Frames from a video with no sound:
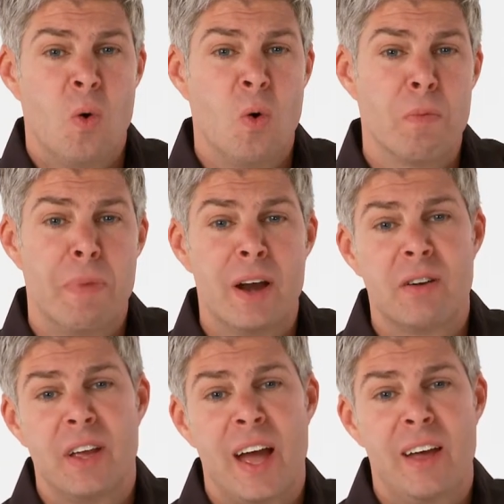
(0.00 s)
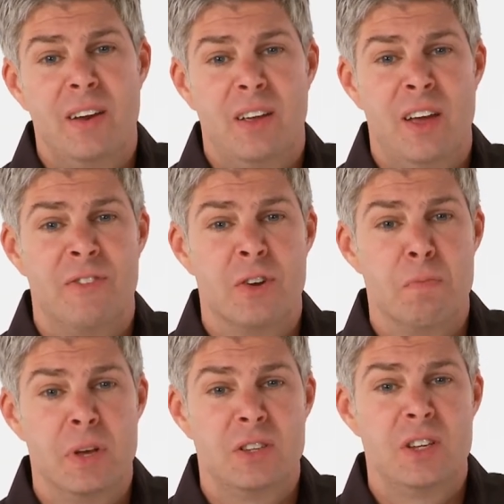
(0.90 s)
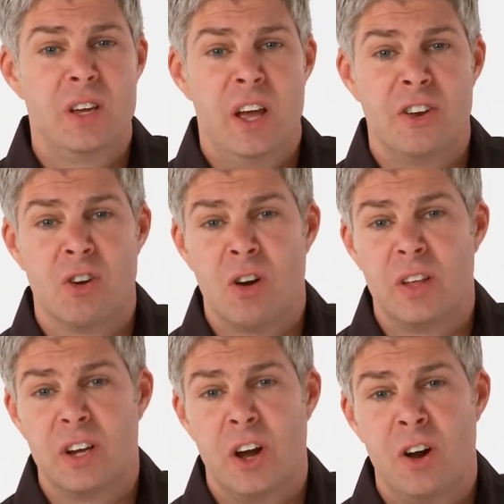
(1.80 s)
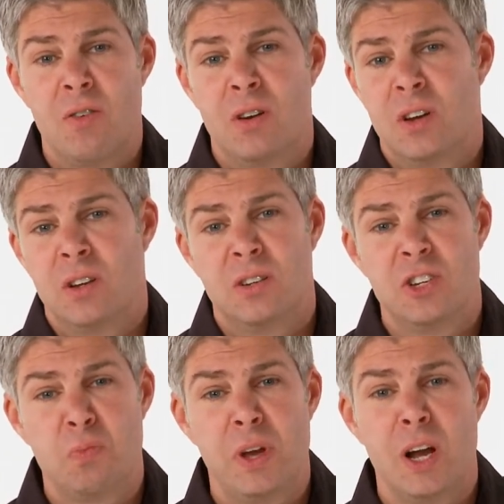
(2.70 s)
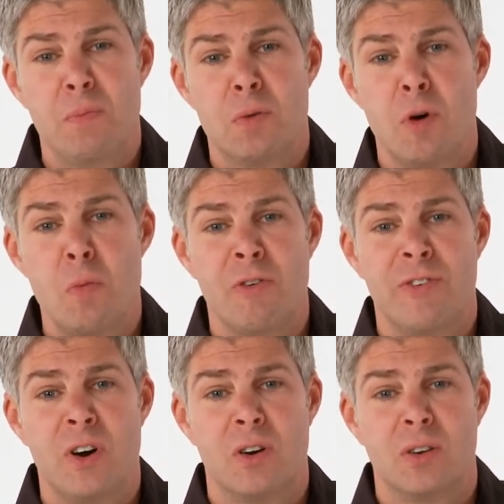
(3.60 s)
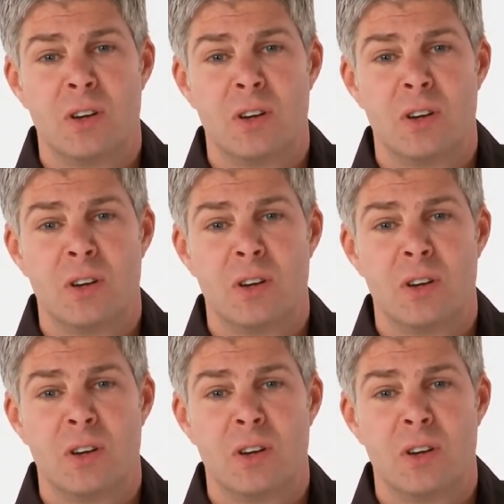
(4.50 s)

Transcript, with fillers: Or better yet, if you're busy and you're on the go, just pick up your mobile phone.